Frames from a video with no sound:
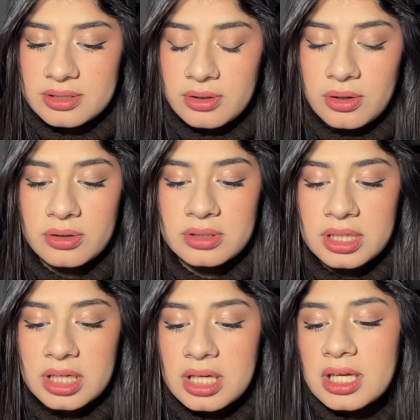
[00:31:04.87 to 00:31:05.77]
goal.
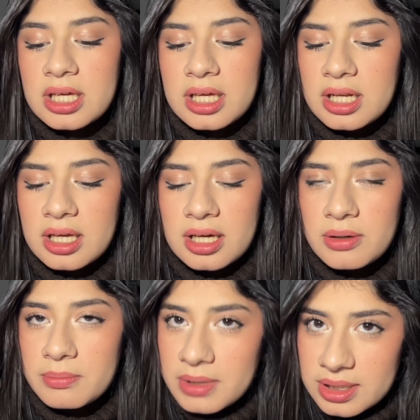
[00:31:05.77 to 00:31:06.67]
And I
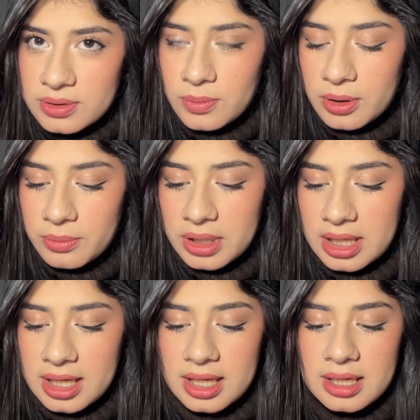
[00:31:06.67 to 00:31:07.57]
don't miss what we
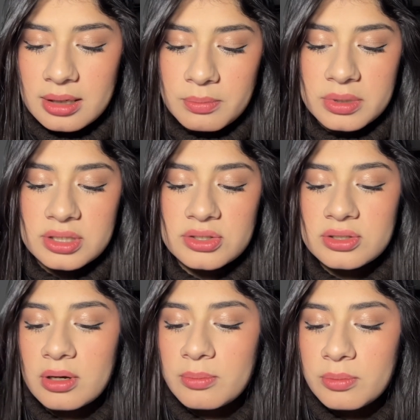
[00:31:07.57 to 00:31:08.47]
had, but
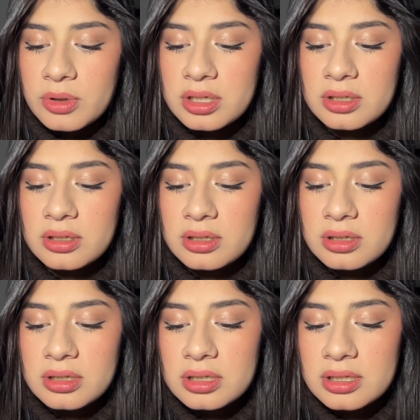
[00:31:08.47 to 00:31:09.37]
someone
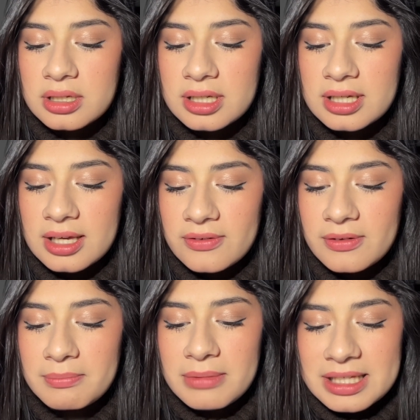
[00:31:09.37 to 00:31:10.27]
could give
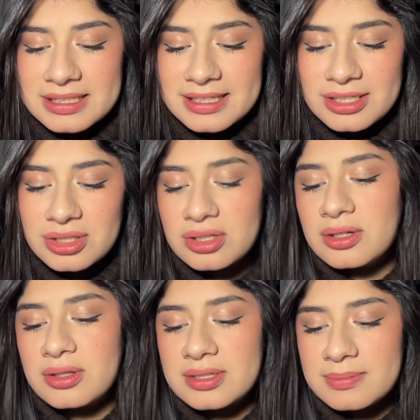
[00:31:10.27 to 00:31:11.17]
a message
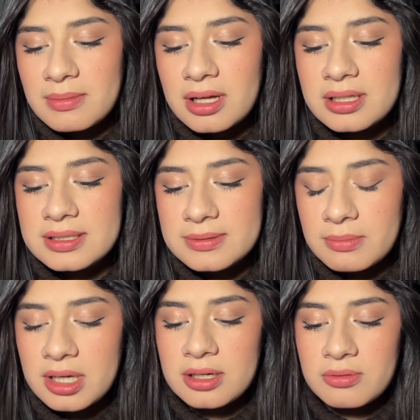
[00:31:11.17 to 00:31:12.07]
to the smallest
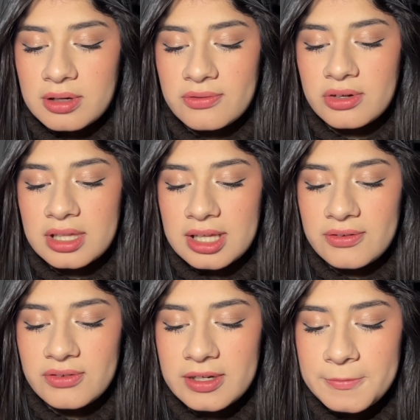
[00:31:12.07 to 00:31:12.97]
man who ever lived.